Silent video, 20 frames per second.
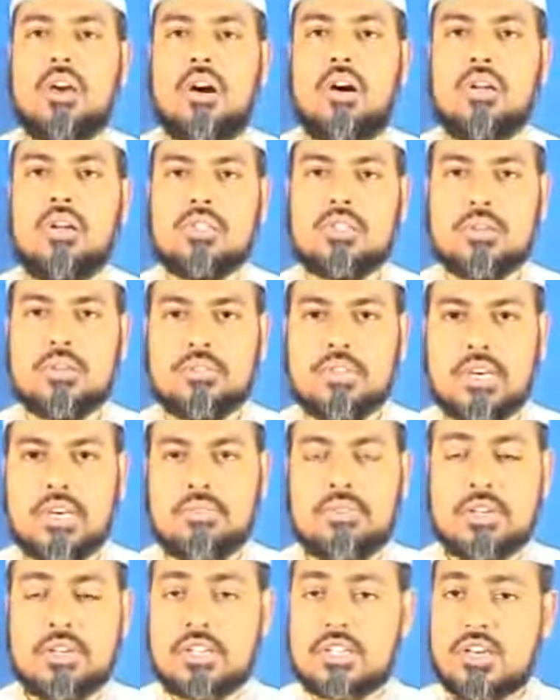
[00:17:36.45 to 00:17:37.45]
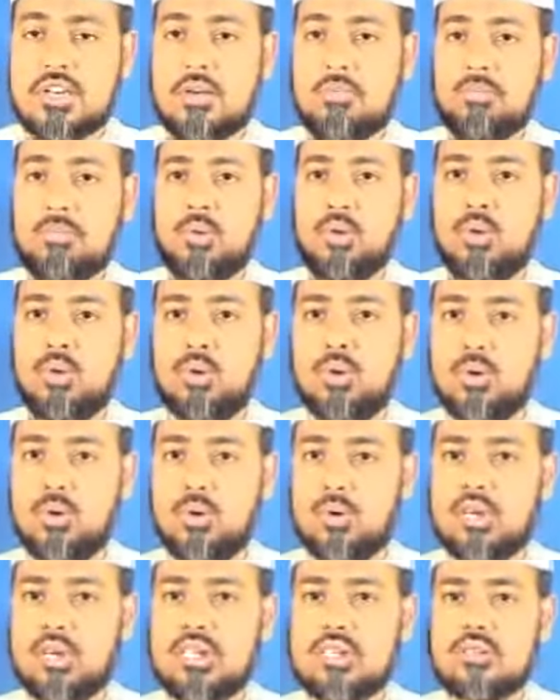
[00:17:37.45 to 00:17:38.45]
Also, we have learned
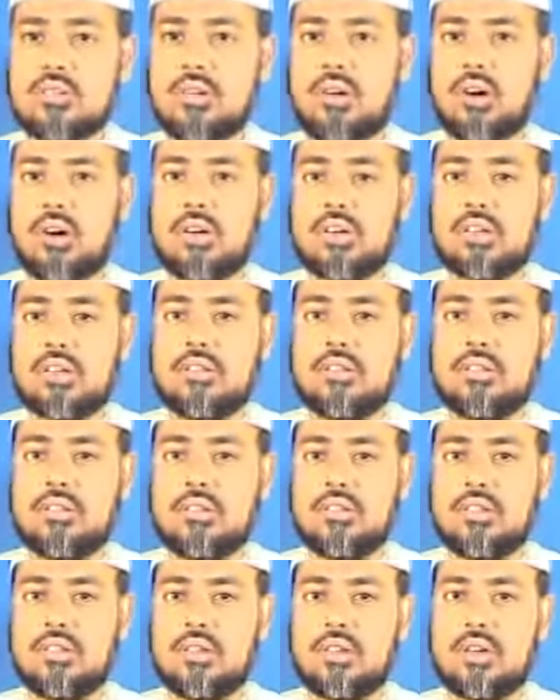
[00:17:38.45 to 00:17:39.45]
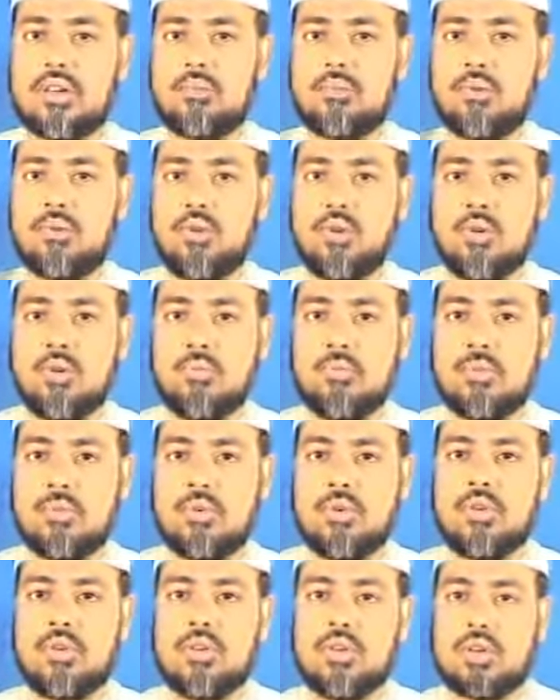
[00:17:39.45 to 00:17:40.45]
Rabbuhu, his Lord, Rabbuhum,
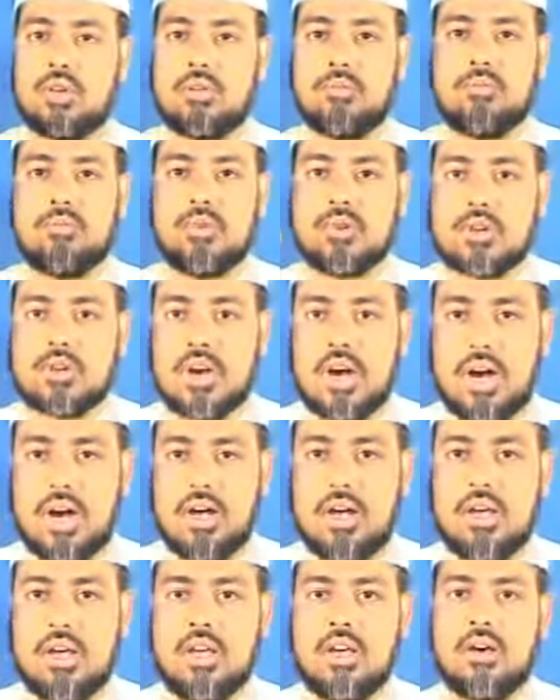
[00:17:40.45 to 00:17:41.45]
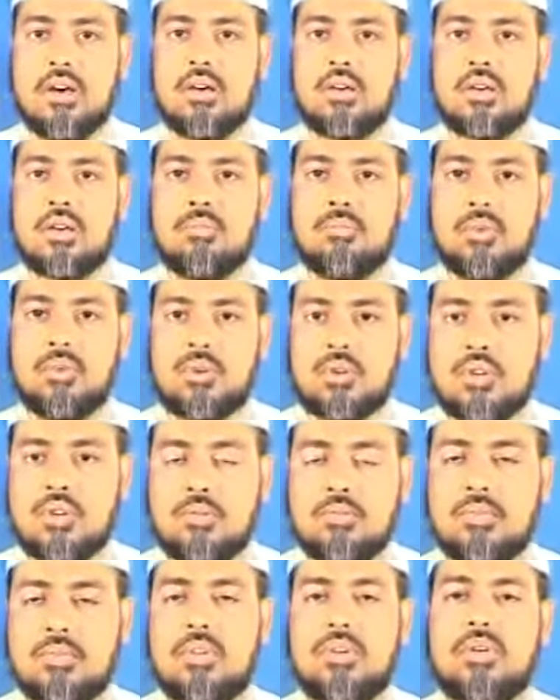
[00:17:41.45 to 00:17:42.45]
Rabbuka,
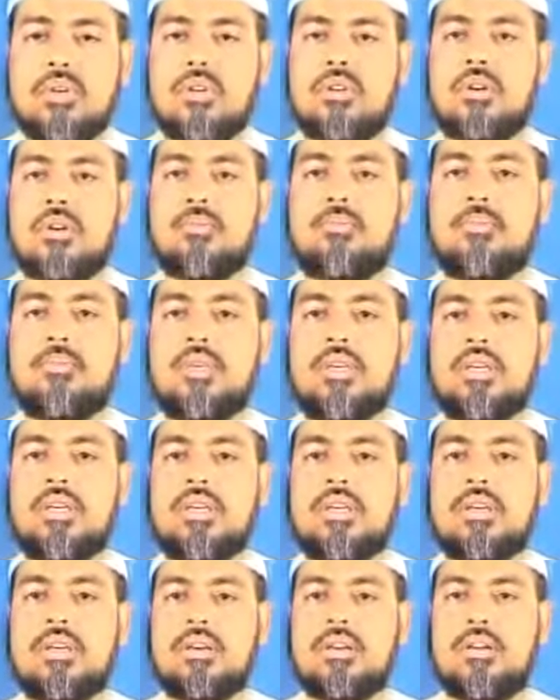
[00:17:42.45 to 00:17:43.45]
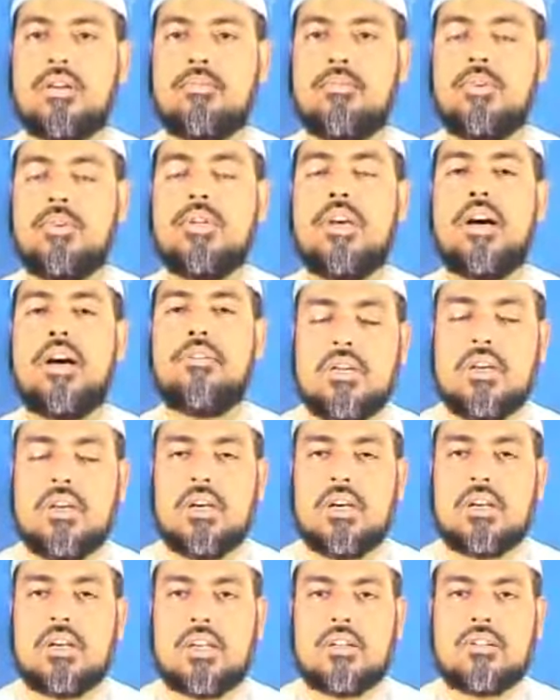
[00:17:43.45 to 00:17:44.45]
Rabbukum, Rabbi, Rabbuna.
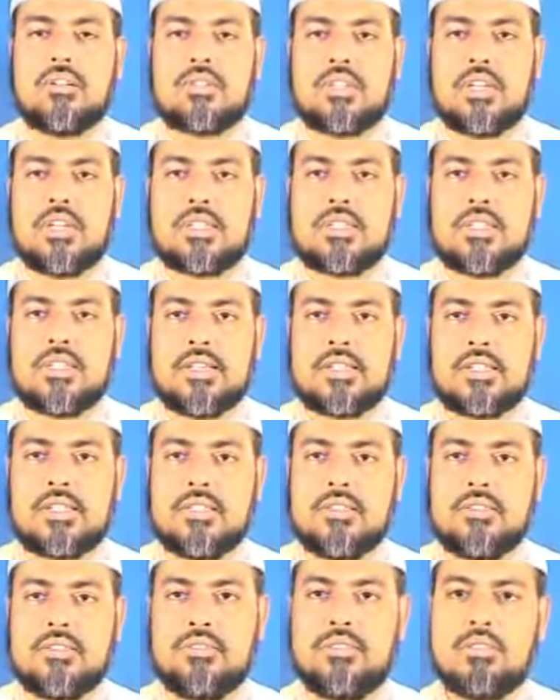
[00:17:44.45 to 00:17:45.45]
Can you translate?